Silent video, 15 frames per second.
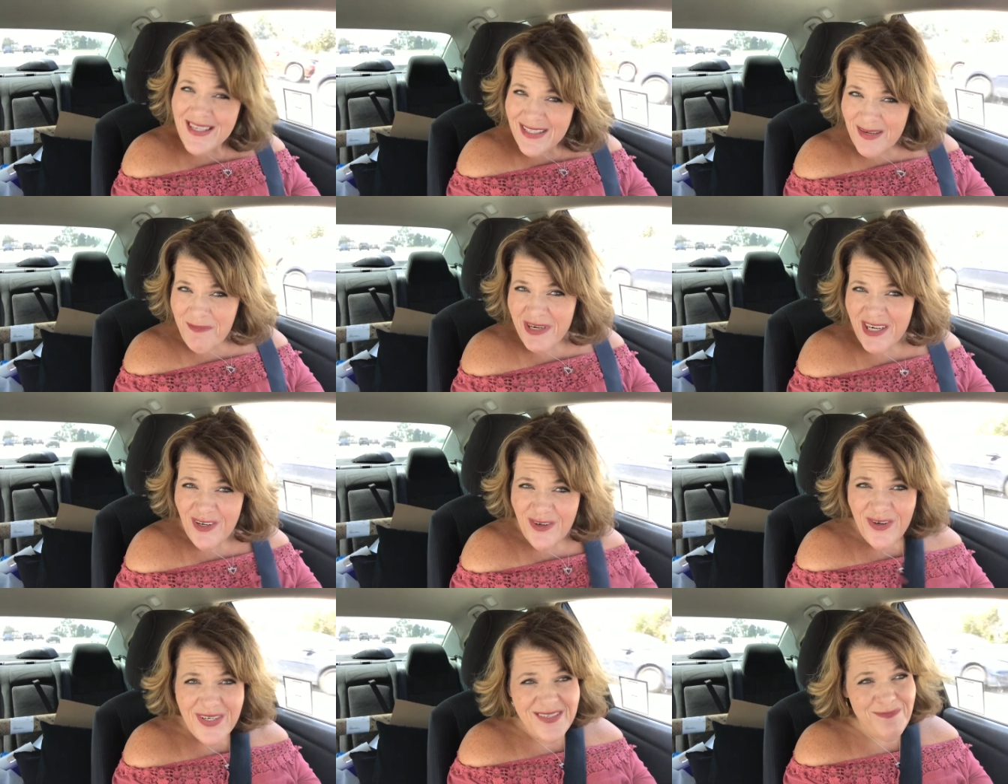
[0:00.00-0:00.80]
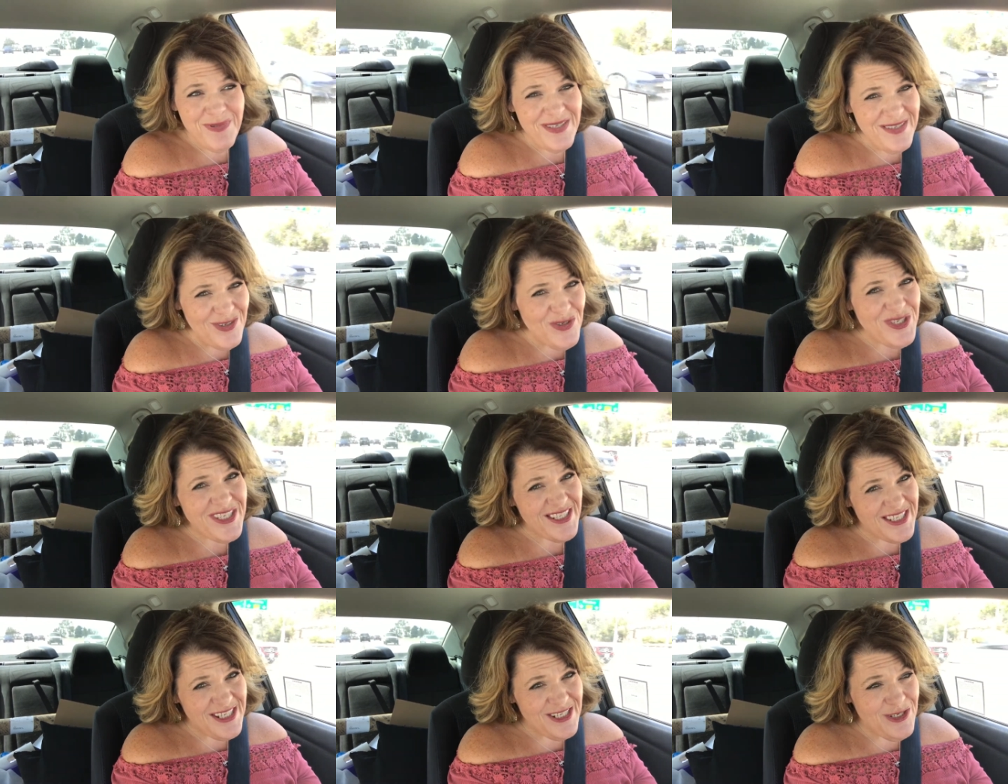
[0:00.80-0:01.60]
somebody who's, been, who's
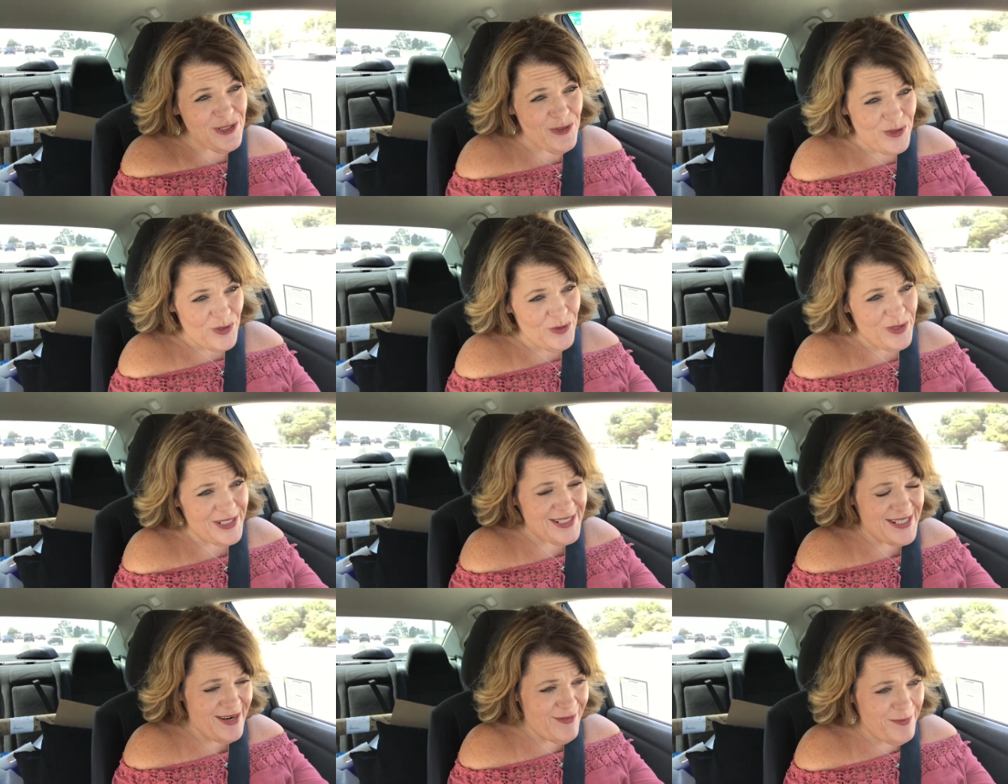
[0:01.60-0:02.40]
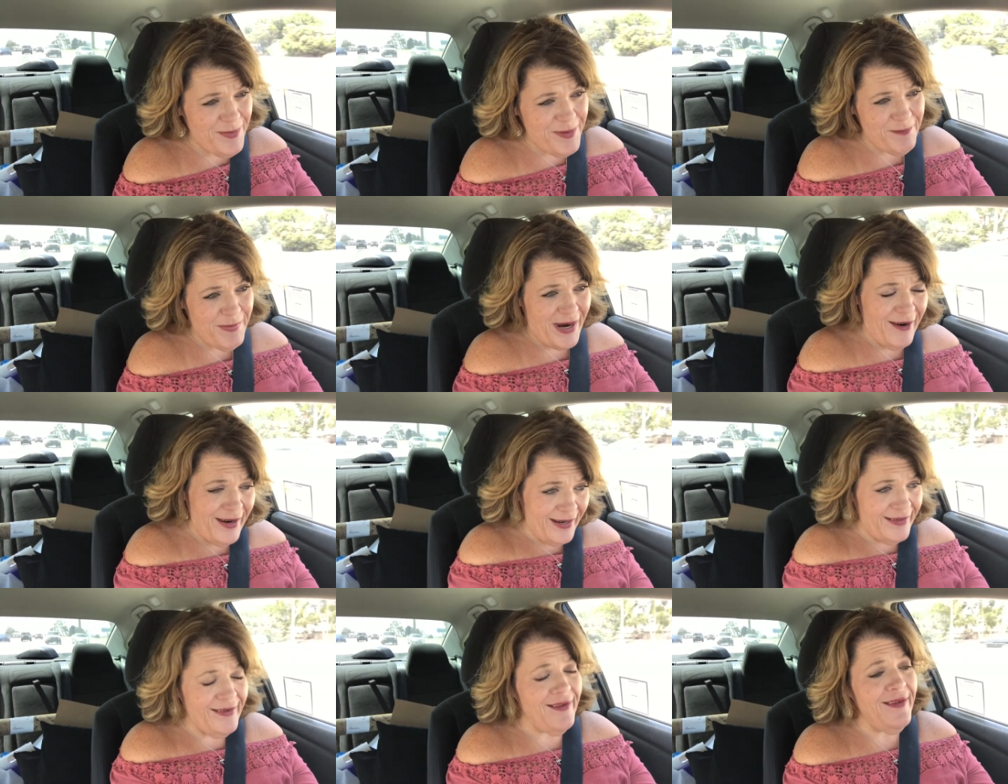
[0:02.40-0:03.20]
62 years old and has never been
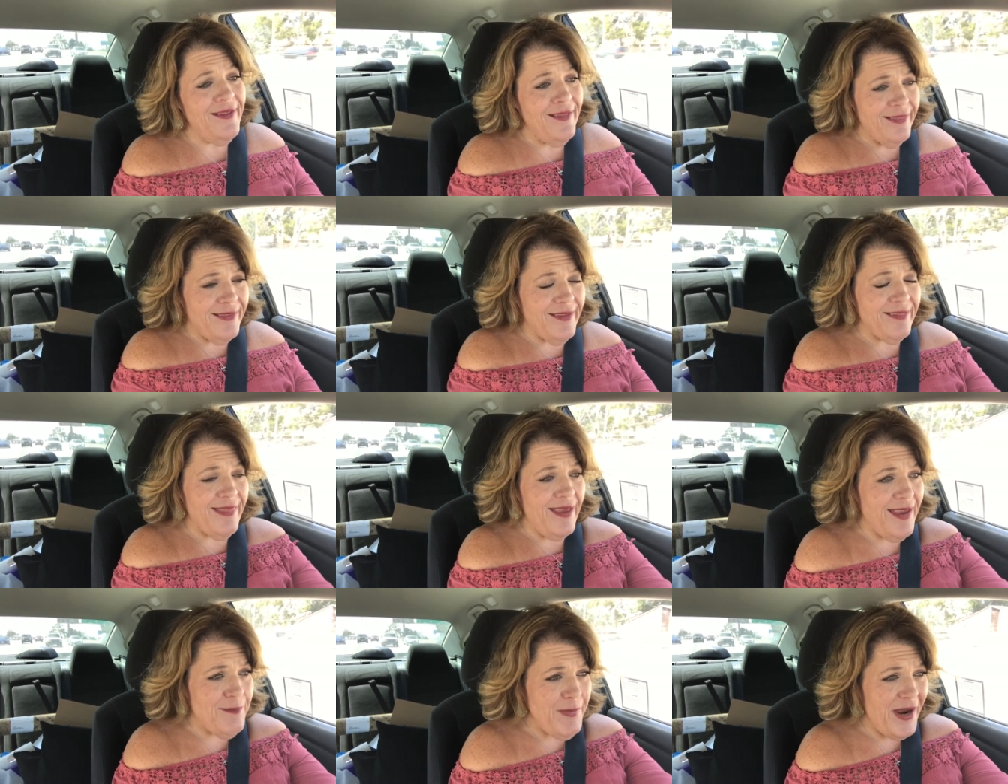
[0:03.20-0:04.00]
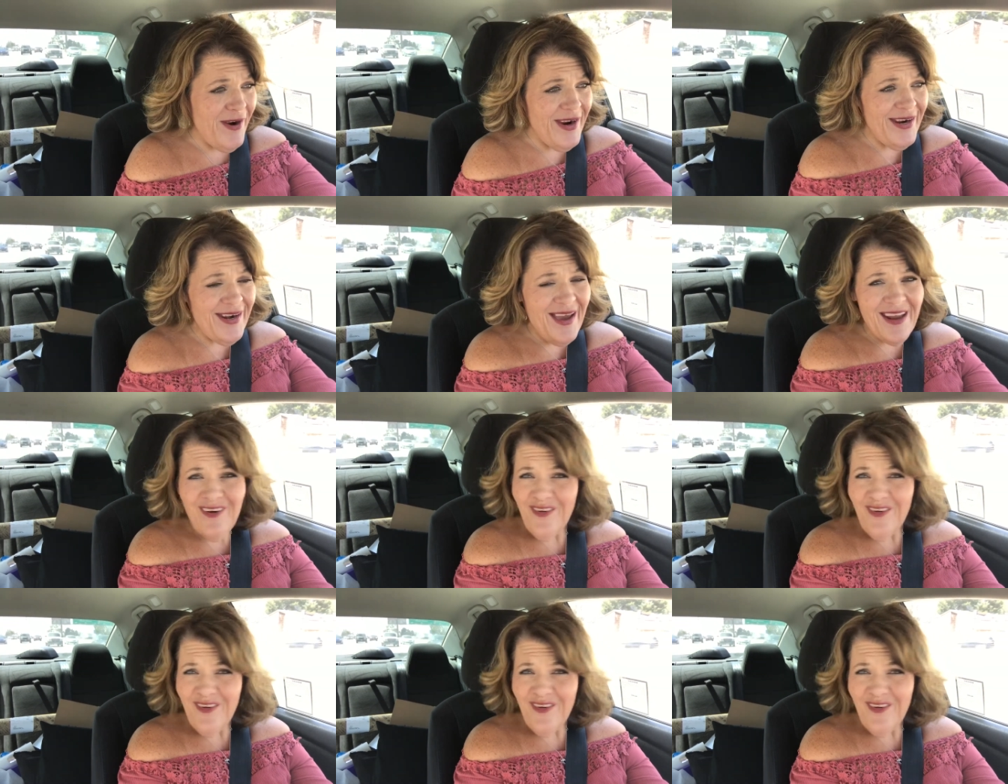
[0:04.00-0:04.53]
married, that they get married, I